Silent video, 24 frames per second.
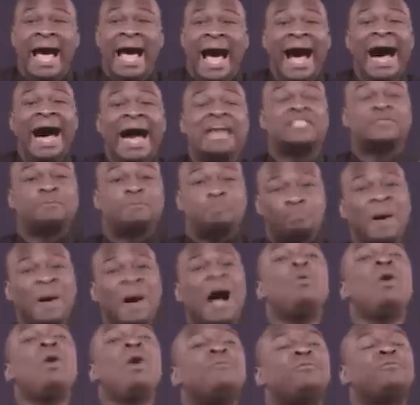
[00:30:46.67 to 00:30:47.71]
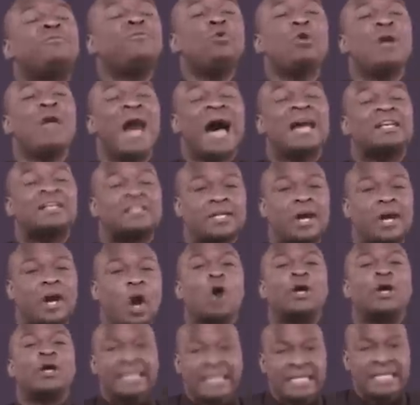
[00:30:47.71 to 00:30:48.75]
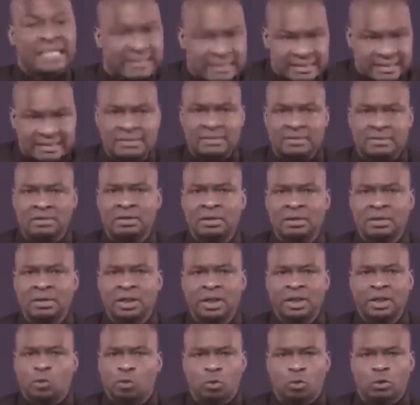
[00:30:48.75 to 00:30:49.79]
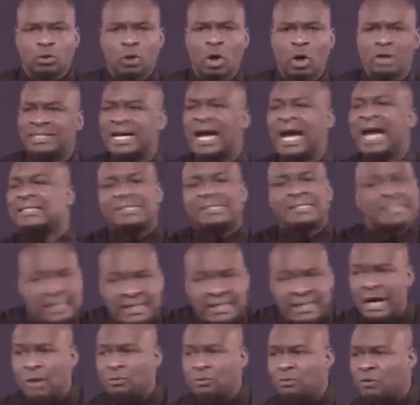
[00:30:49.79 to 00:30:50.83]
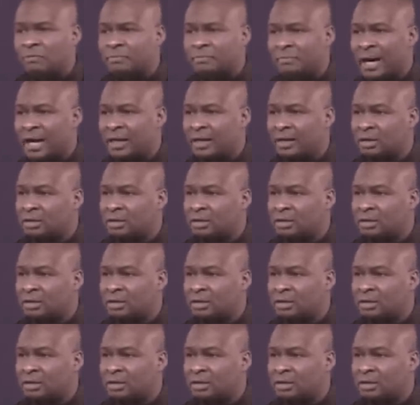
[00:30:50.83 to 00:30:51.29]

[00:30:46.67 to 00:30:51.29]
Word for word: As powerful as God is, he could not cast sin out of man.